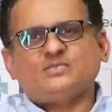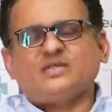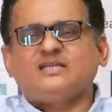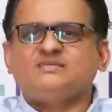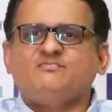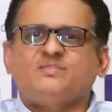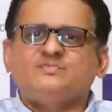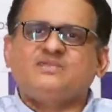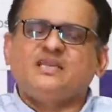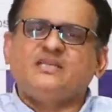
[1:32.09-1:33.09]
so there are
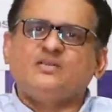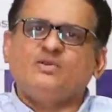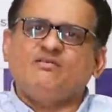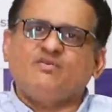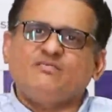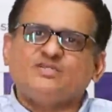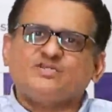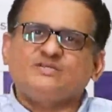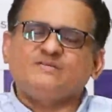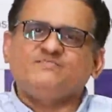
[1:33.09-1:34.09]
symptoms related to
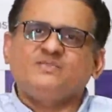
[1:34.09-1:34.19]
inflammation.